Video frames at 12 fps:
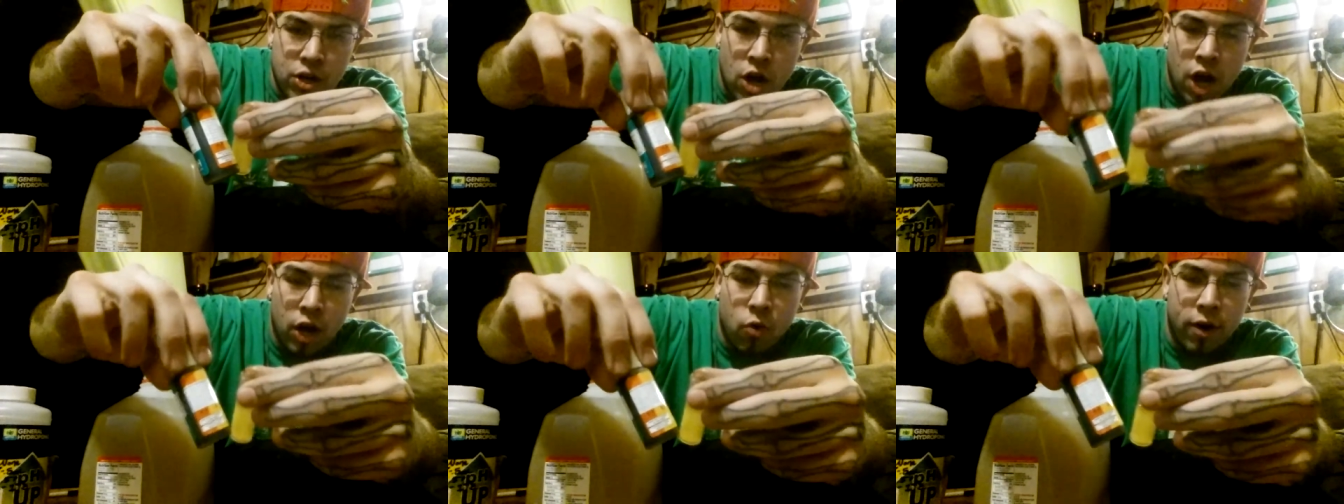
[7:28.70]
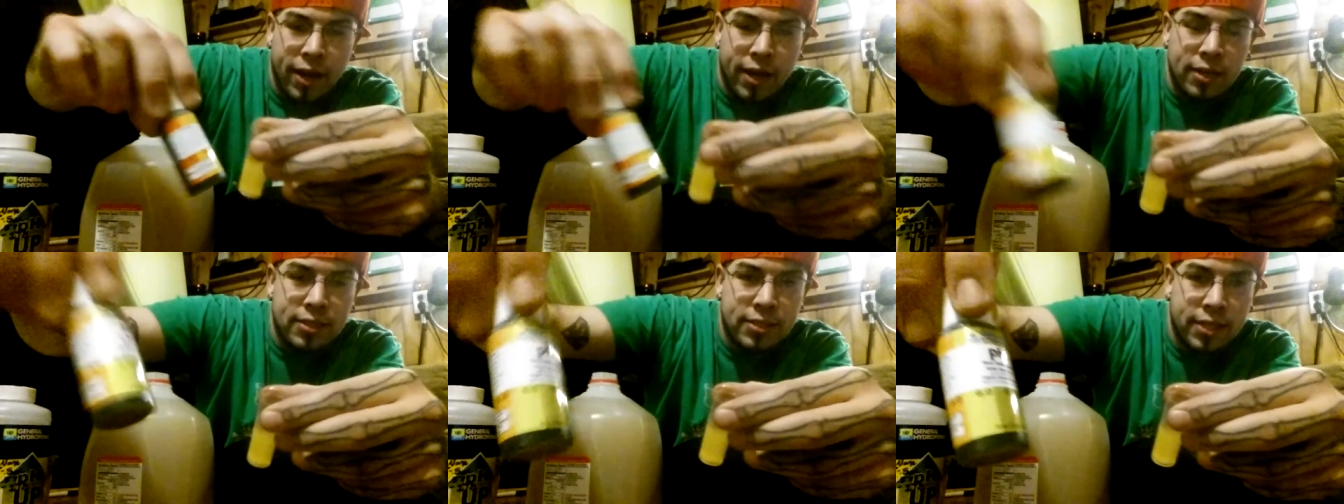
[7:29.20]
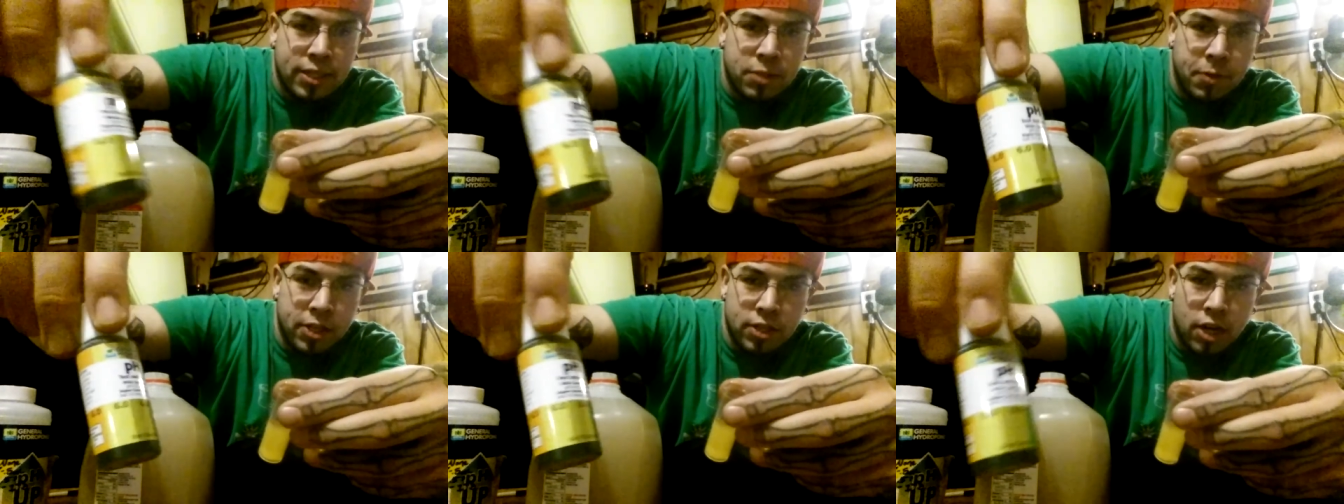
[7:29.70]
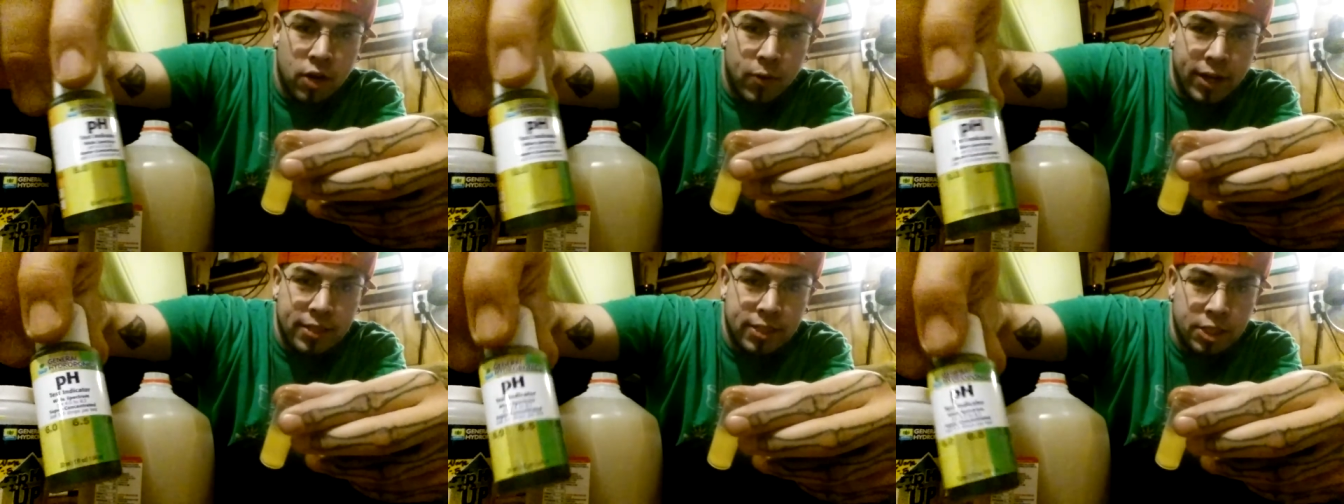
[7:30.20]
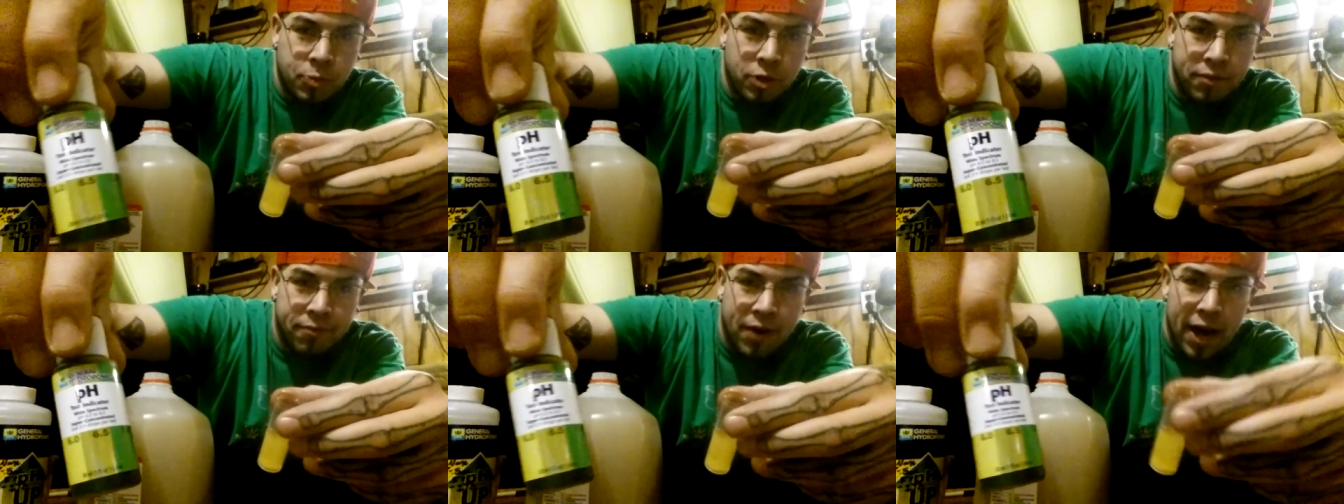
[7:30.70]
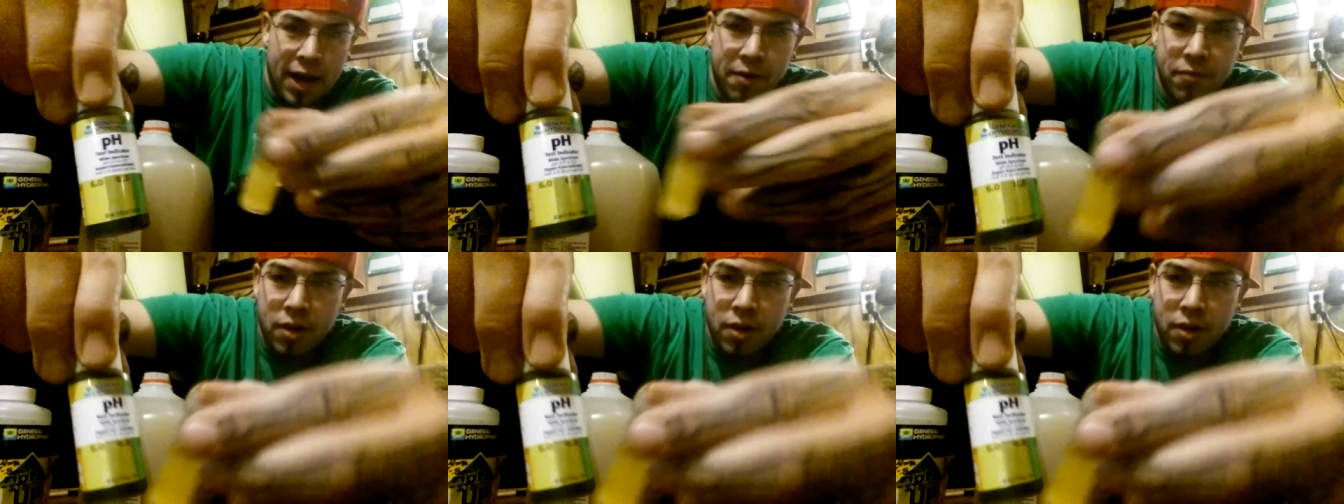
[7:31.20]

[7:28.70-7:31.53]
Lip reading: not quite 6, but it's not quite 6.5.